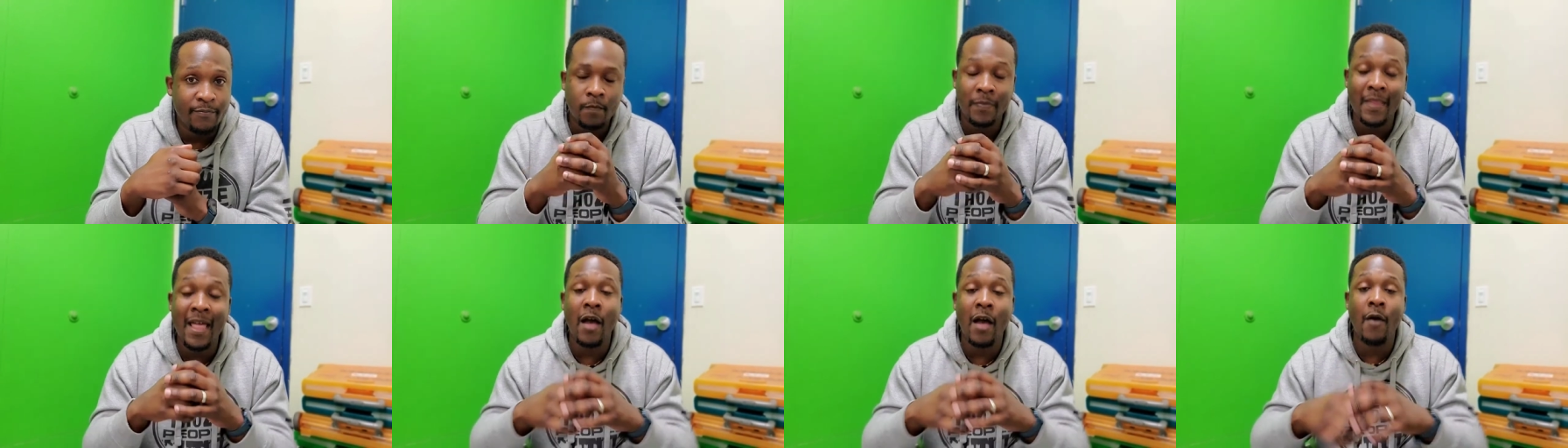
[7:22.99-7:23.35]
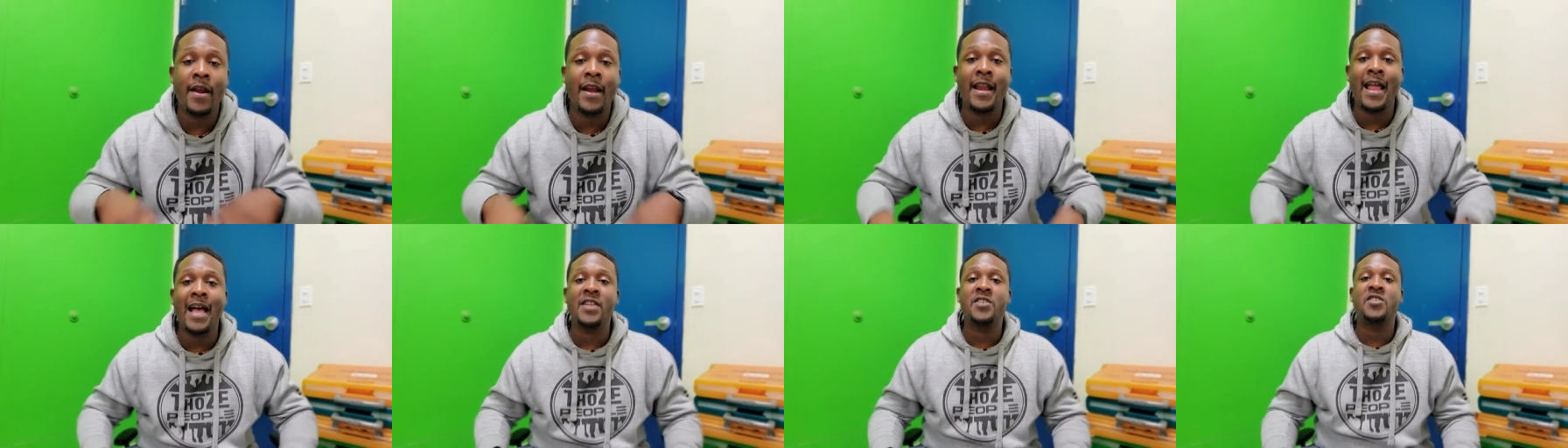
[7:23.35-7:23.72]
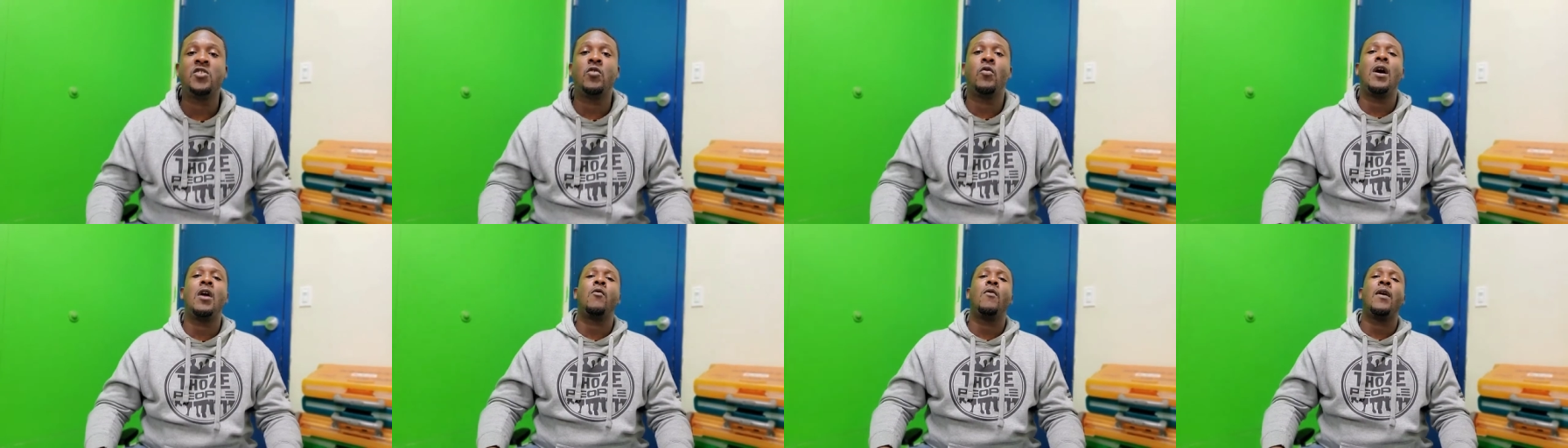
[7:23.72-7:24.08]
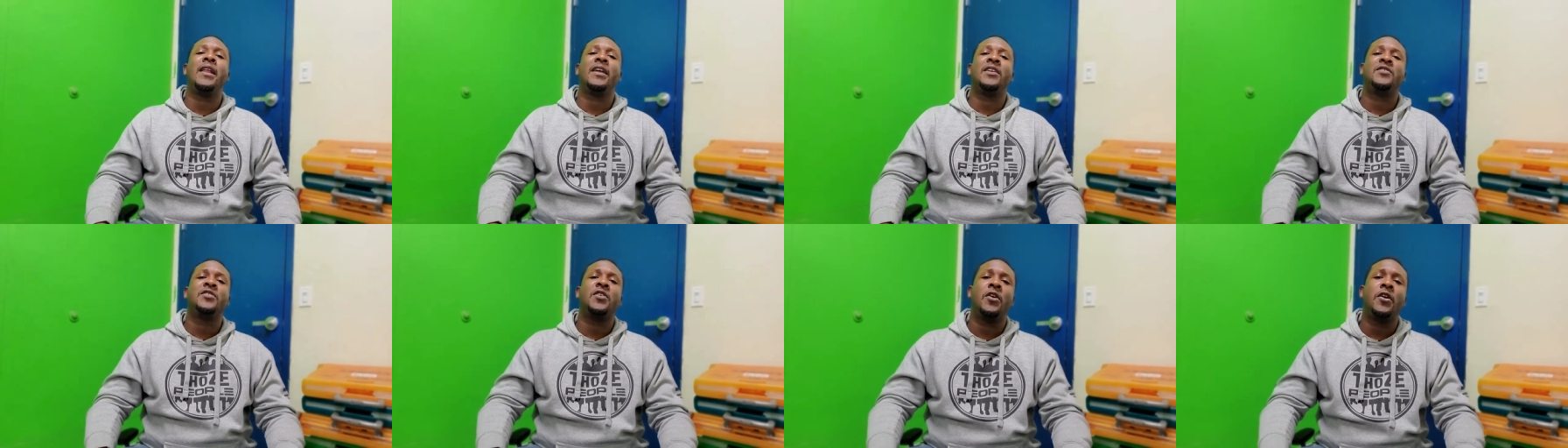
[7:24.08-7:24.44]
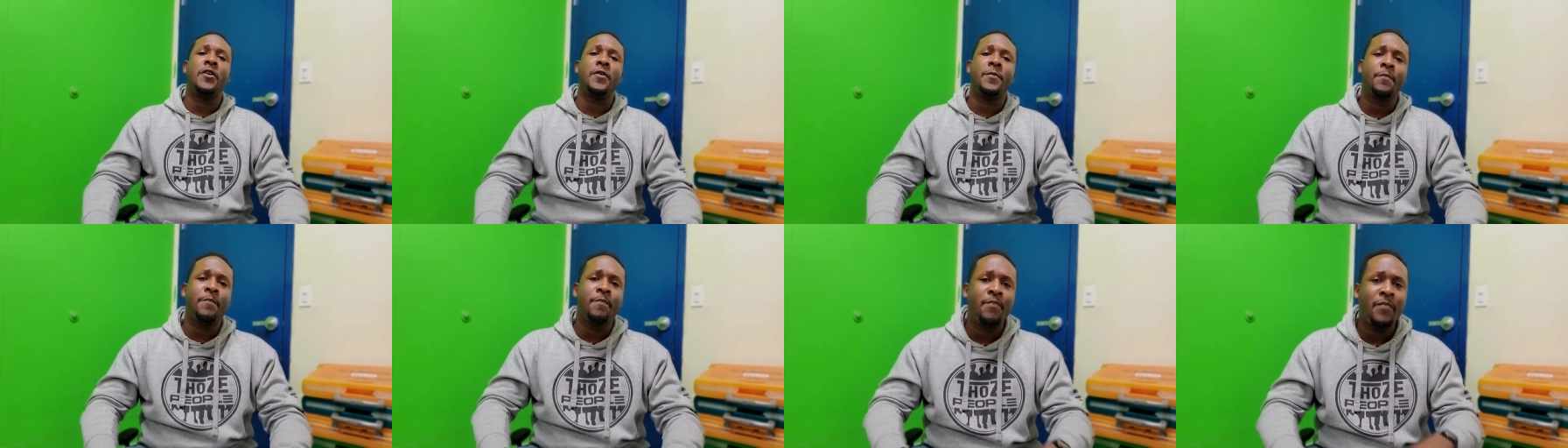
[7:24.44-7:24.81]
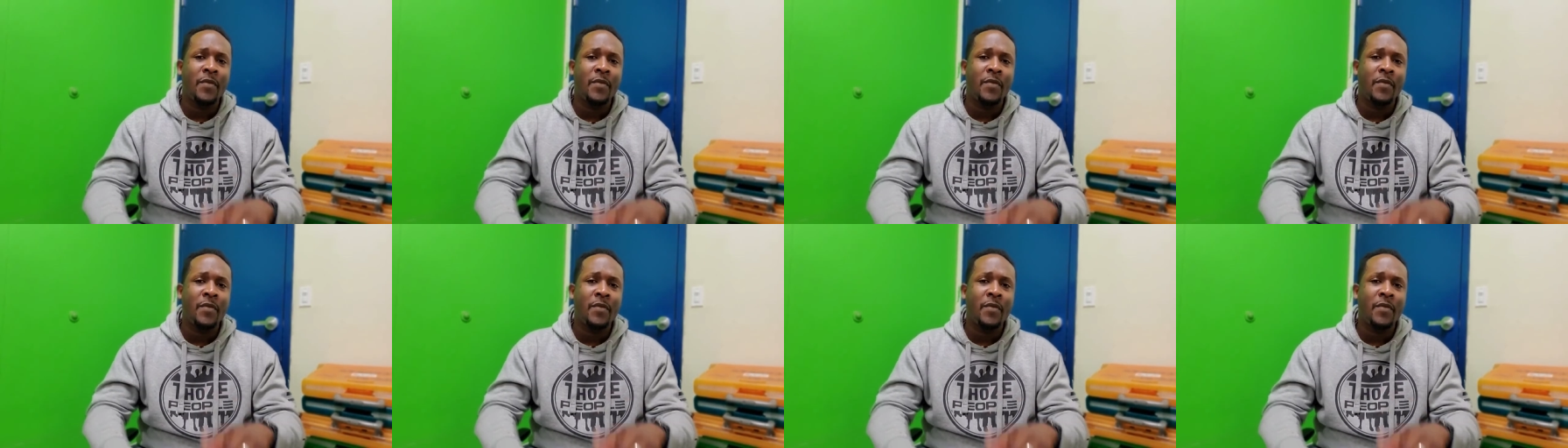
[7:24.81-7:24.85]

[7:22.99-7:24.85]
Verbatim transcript: Now, in a not-so-ironic turn,